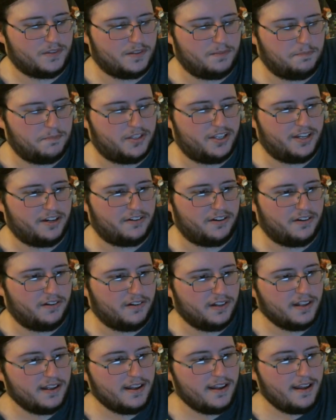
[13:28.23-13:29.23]

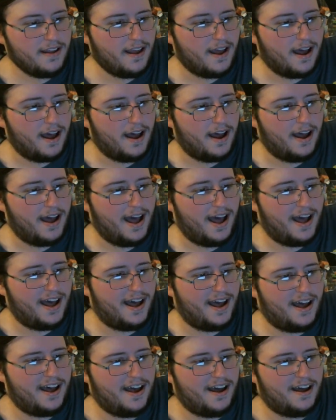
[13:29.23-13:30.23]
material. Ha
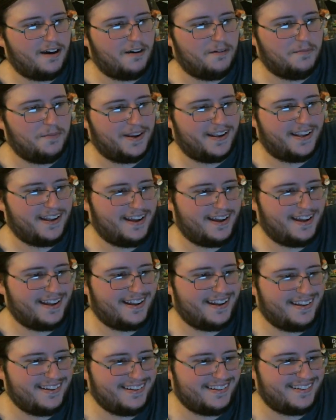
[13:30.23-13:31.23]
ha ha. Oh my
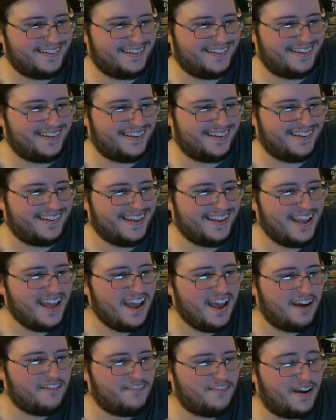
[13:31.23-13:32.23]
God.
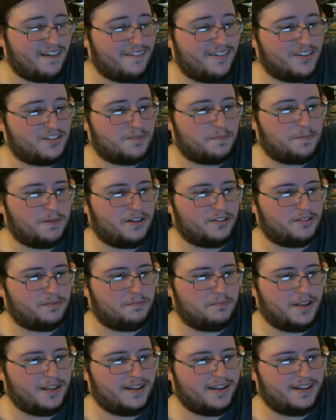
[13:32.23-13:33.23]
500 plus
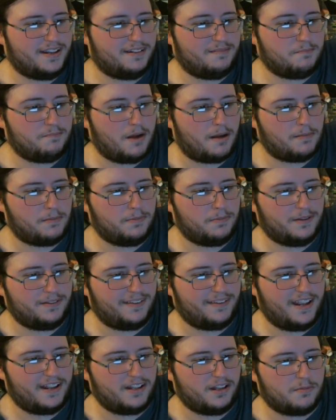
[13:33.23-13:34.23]
million, probably
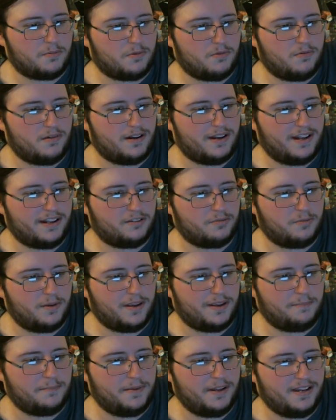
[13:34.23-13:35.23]
staying number one next
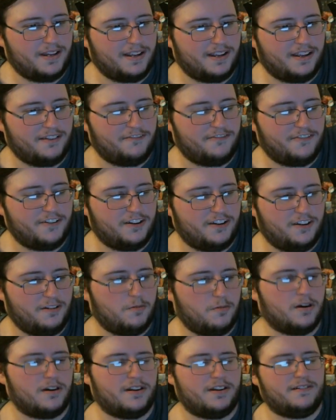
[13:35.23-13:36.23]
week, beating Infinity
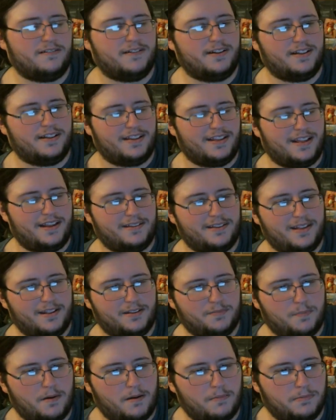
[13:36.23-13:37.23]
War. You know what?
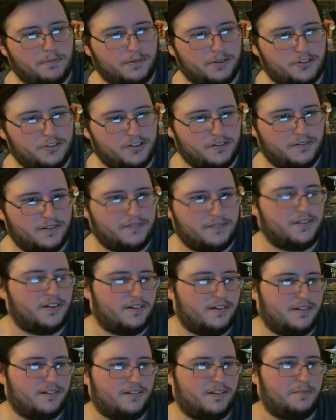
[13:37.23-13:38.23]
That's probably true, even
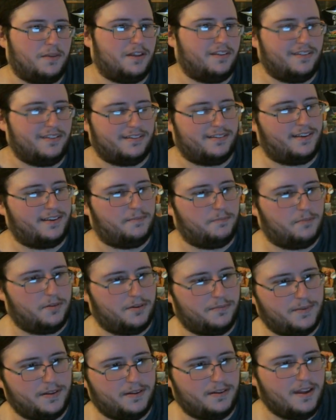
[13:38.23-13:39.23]
though it only made
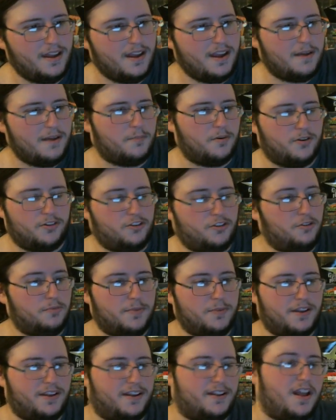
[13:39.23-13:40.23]
16.2
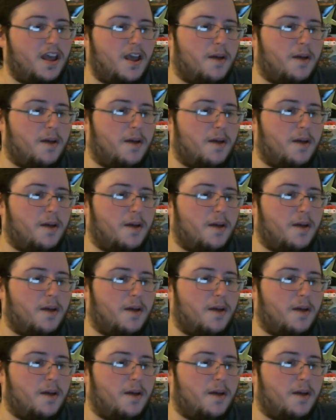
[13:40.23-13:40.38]
million.